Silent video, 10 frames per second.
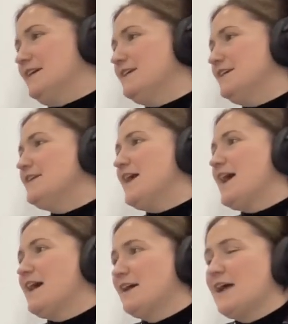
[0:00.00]

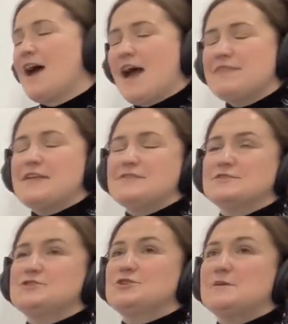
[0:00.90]
Yeah, I think
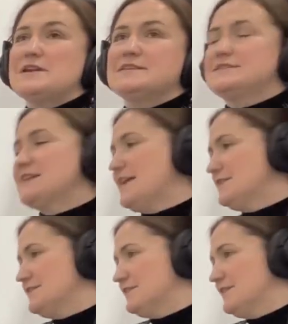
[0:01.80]
to an extent.
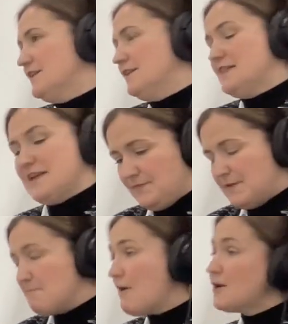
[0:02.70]
like the
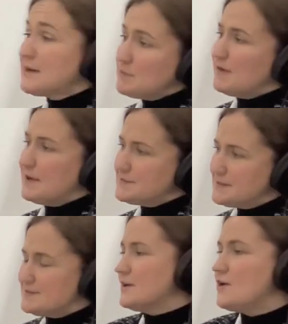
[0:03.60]
market
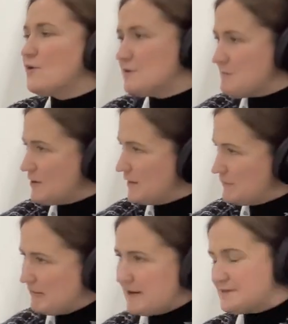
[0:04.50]
process, go-to-market
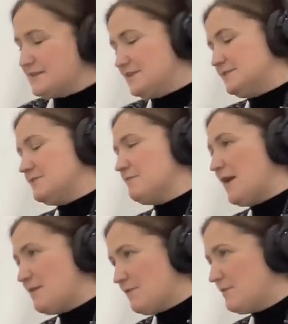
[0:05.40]
process, the
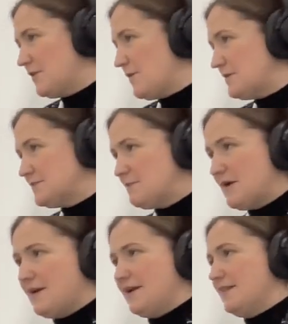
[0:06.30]
buy what we're going to
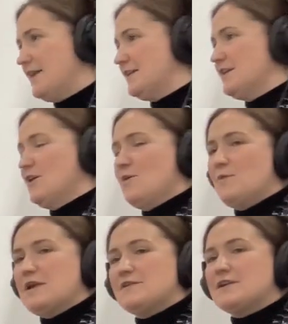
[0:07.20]
buy. Like
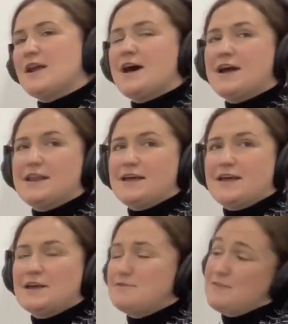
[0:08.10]
we are not,
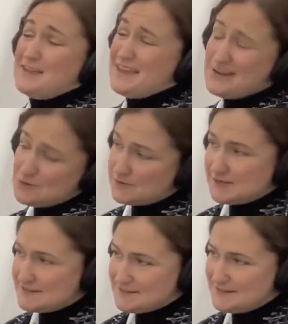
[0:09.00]
I don't think,
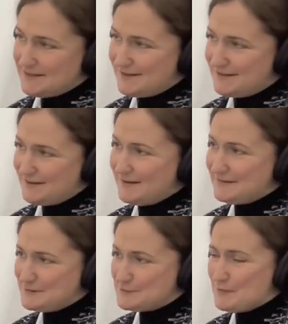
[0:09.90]
interested in at
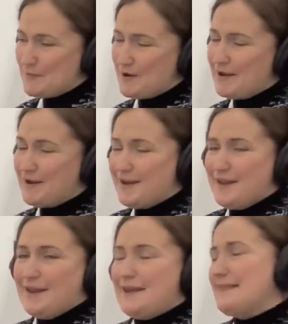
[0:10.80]
this point
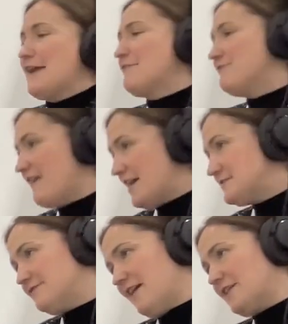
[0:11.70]
in like fast
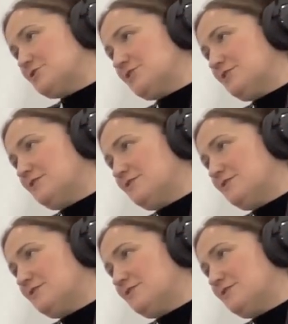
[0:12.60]
fashion.